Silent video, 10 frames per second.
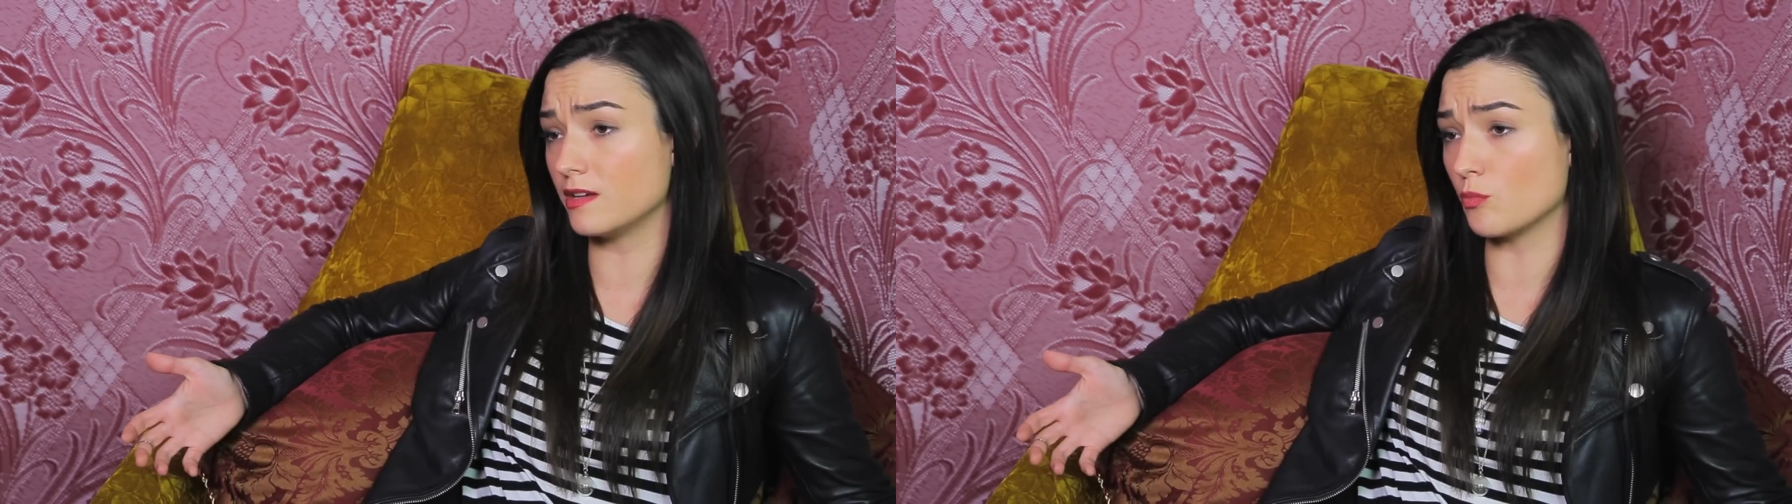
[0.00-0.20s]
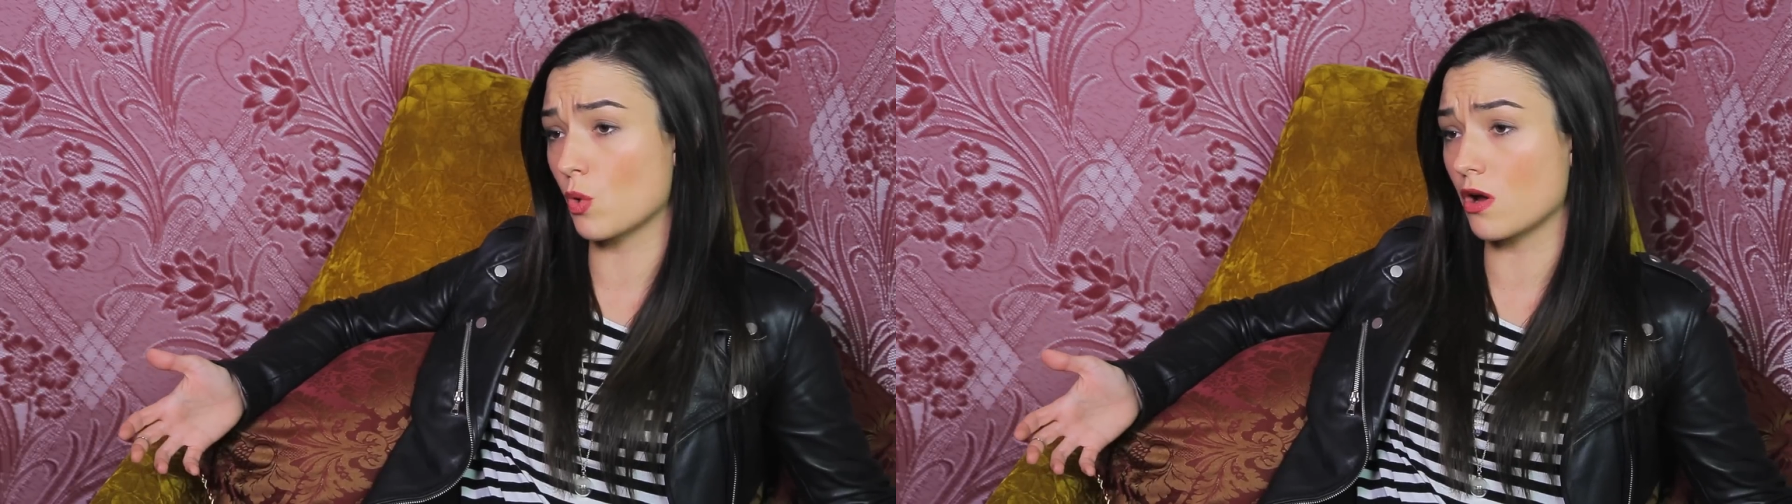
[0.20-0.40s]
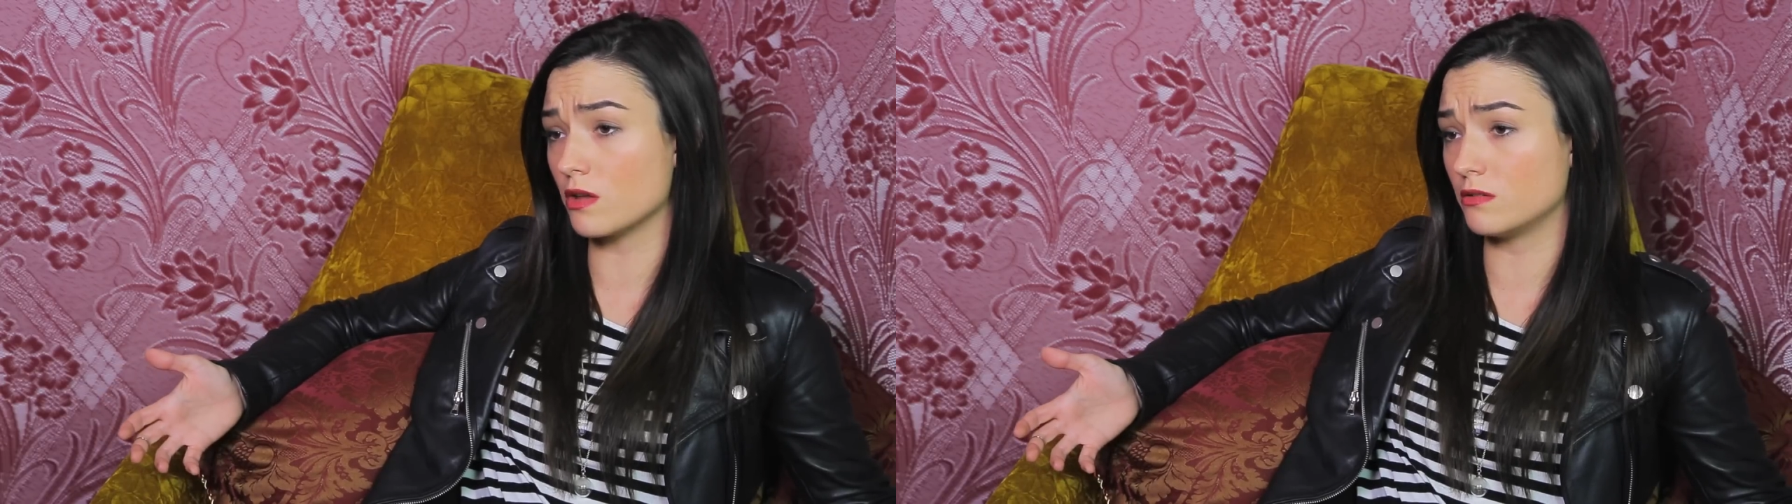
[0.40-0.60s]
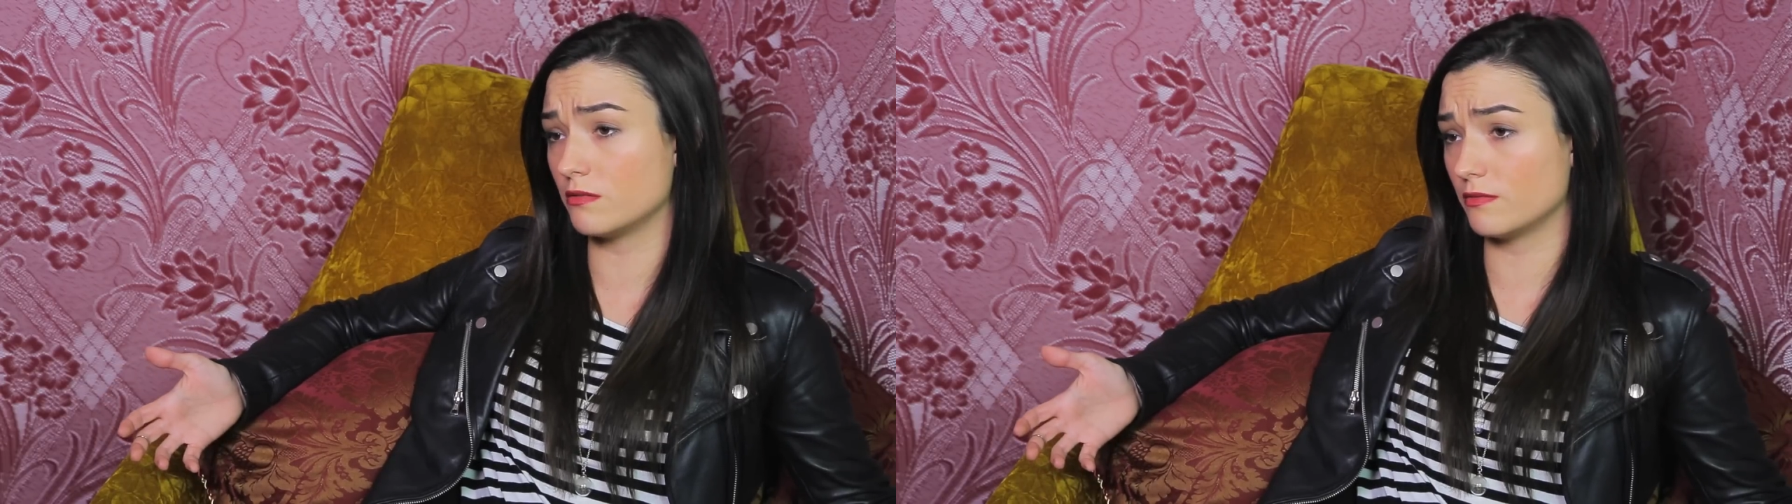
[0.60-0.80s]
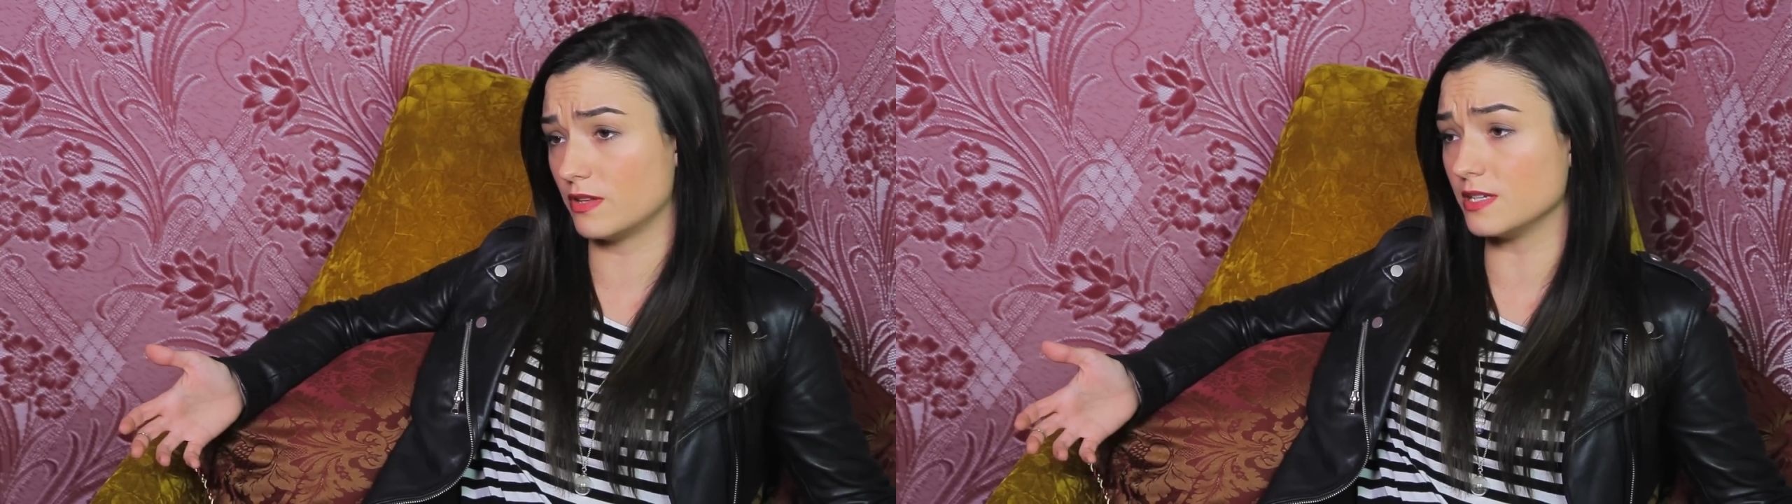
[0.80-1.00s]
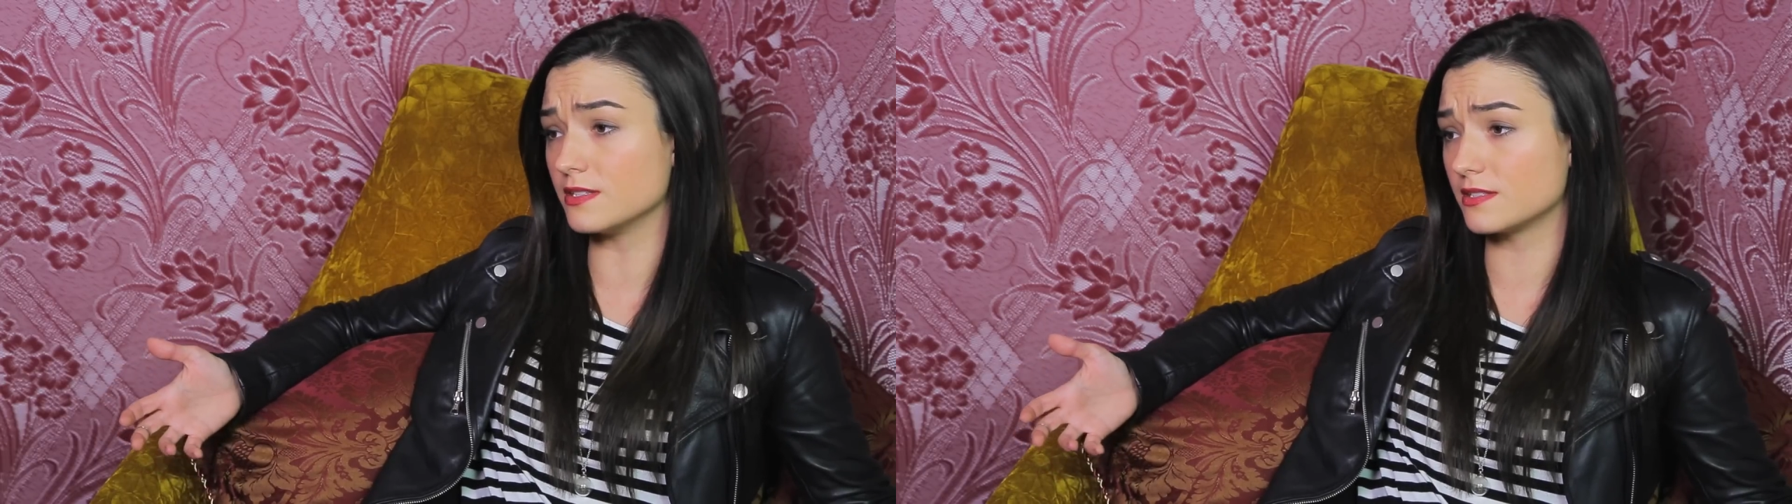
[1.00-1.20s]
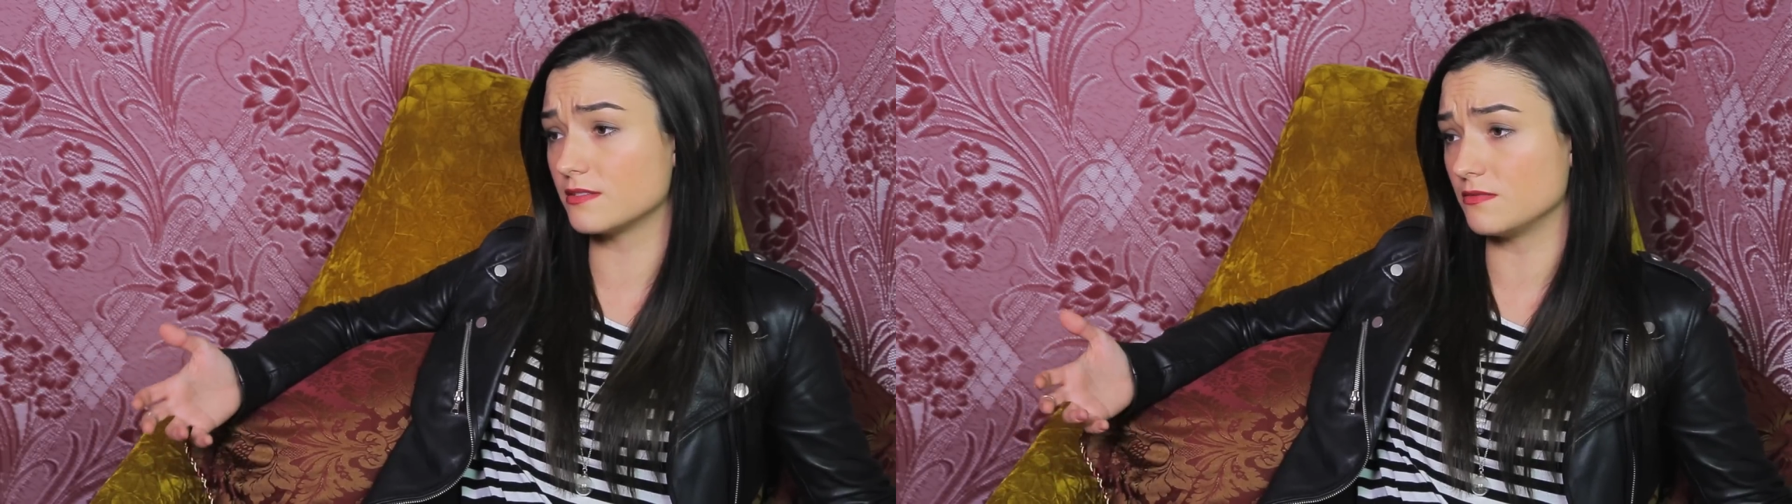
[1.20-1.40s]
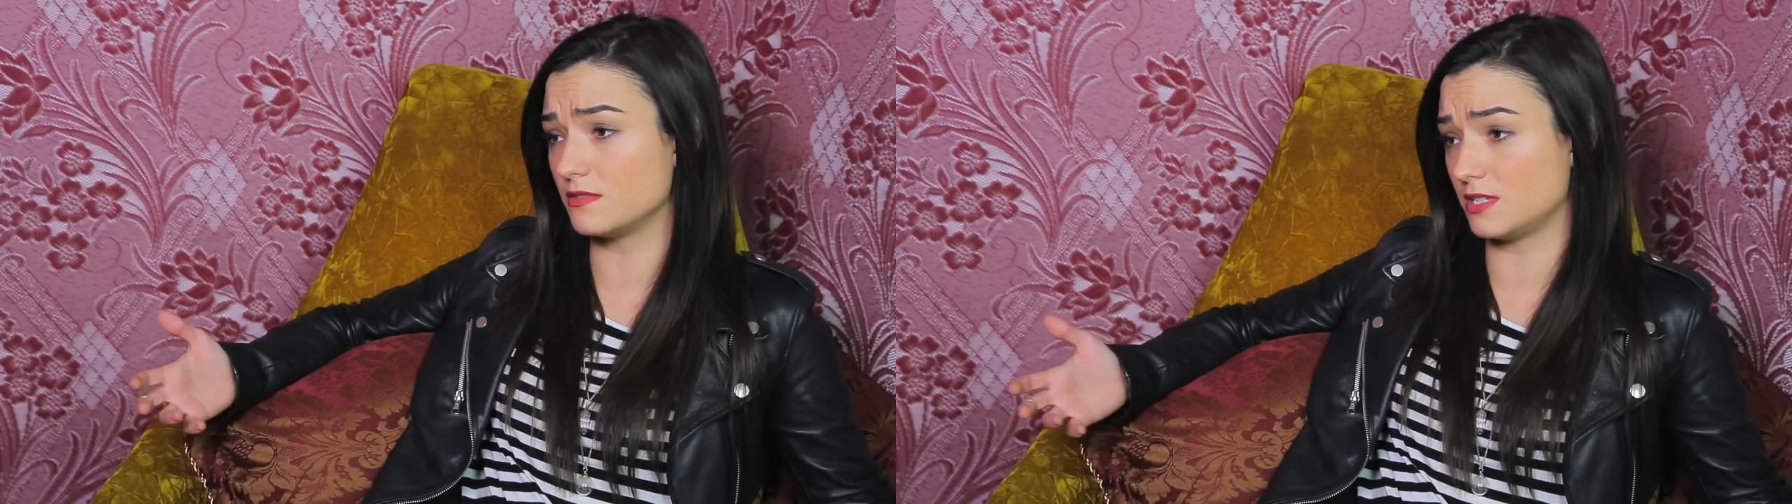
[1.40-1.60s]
and more on these